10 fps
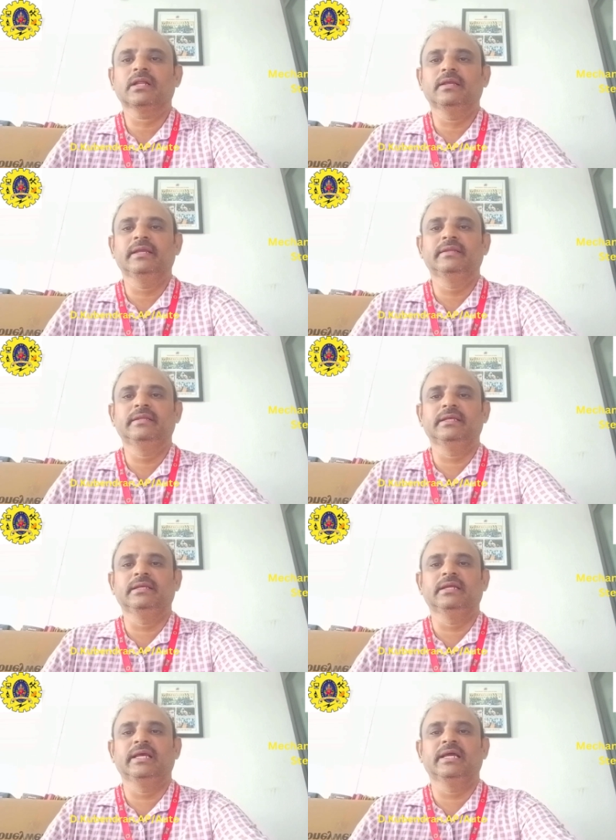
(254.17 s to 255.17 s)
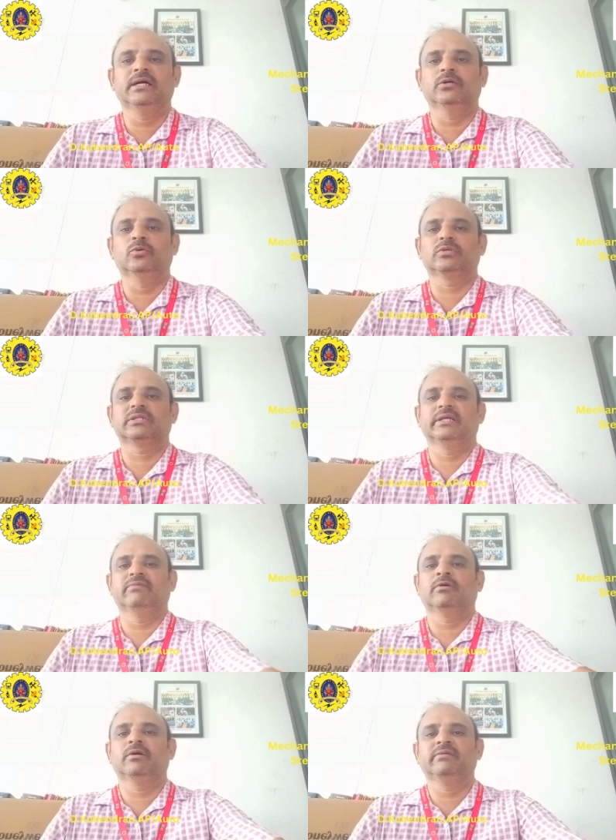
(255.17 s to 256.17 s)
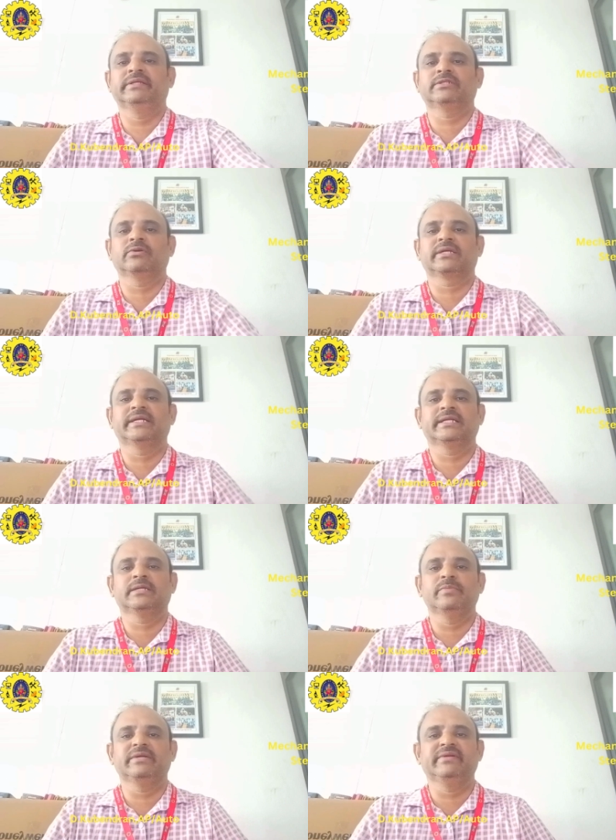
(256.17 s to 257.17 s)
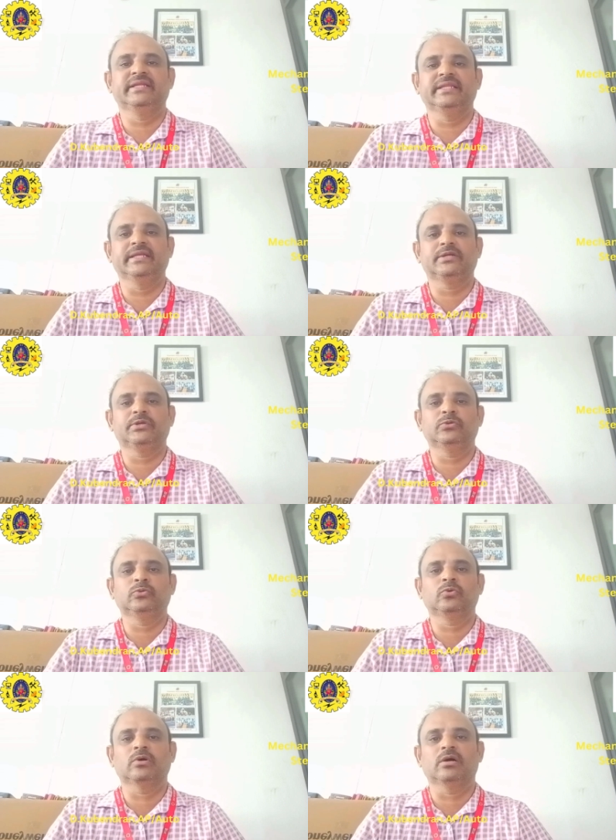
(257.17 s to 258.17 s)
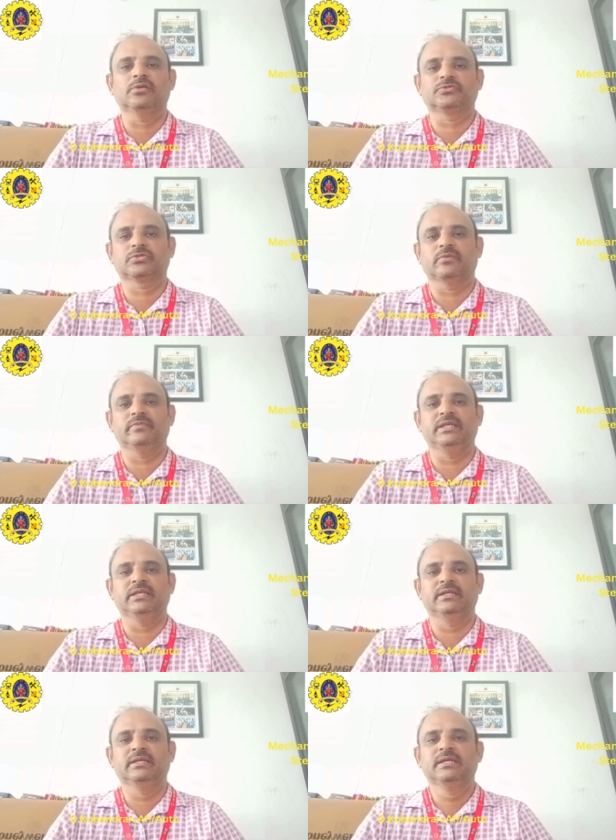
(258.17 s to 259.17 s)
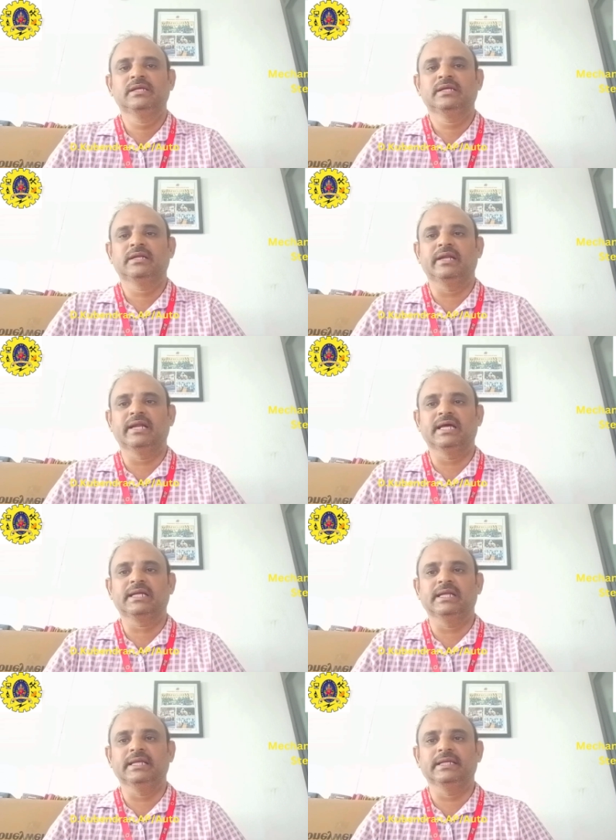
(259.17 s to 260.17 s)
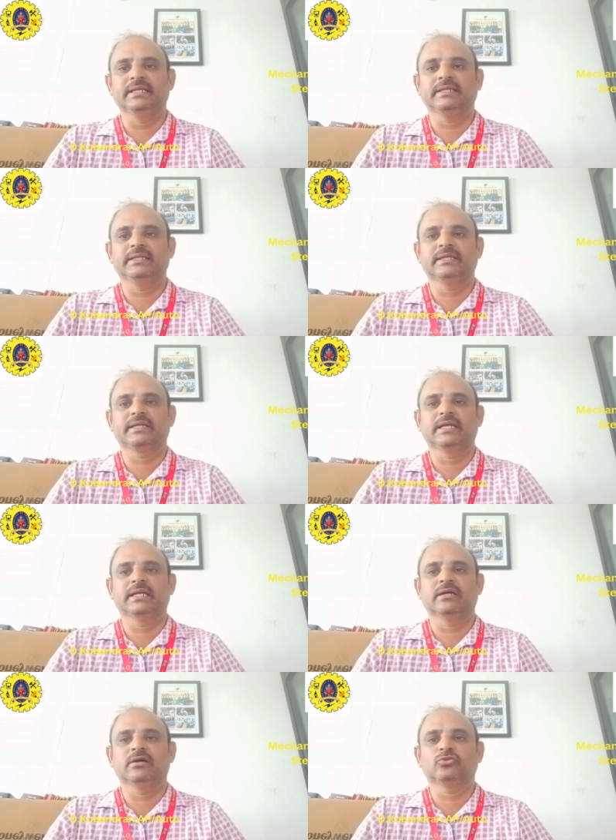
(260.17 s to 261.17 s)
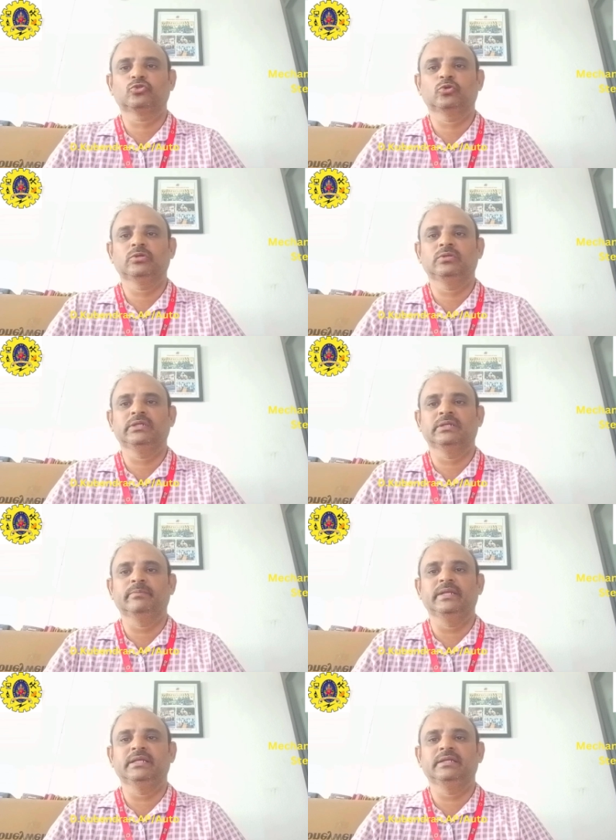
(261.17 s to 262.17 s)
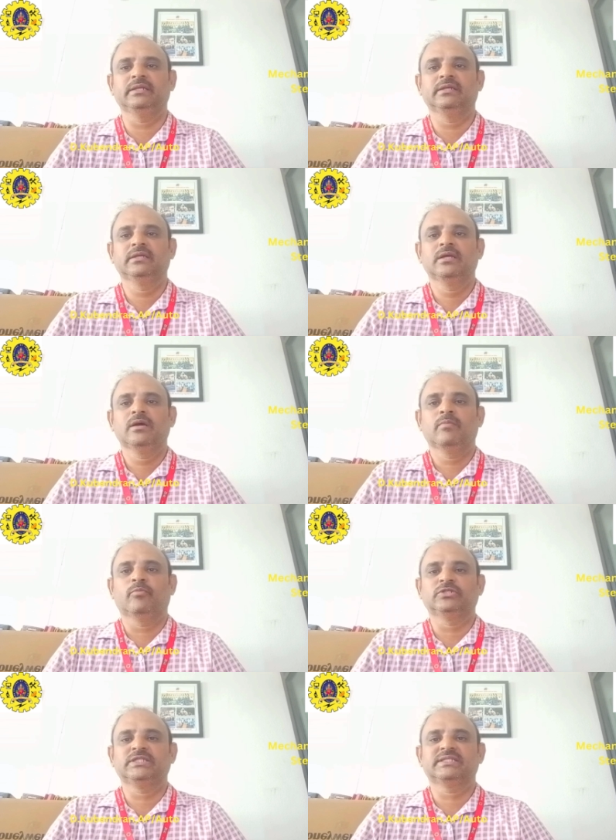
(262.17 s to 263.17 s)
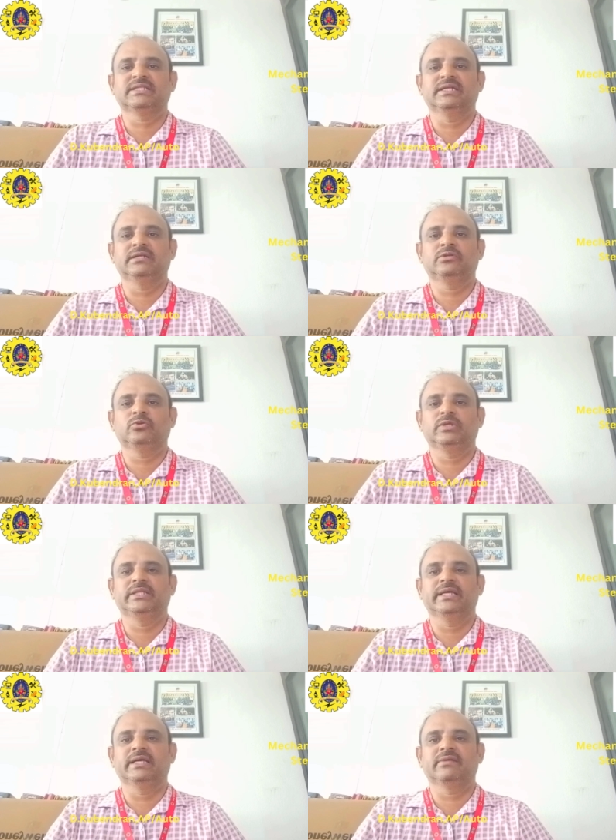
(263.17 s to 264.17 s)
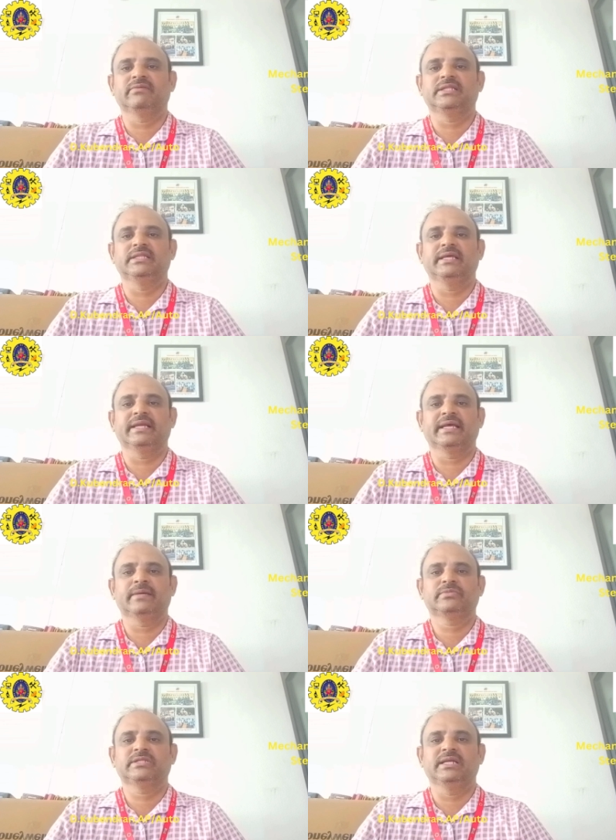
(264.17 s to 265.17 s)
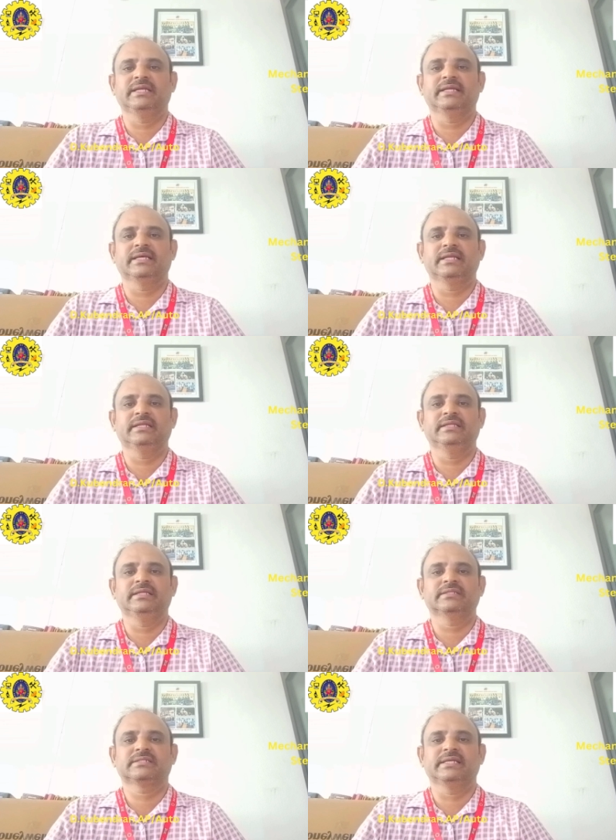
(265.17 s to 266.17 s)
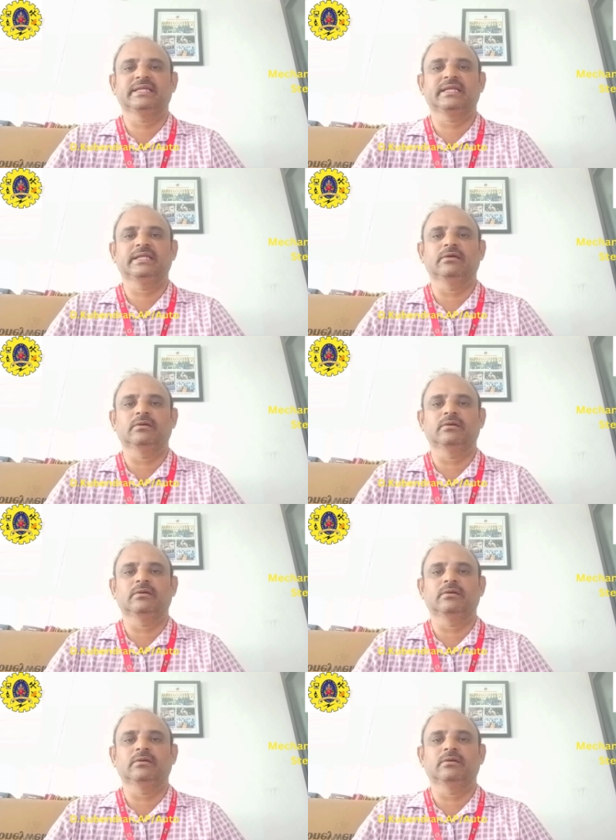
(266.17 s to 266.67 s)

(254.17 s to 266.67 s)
In the layout, the valve is located between the two valves of the drag link. It can also be positioned together with the ram cylinder in the steering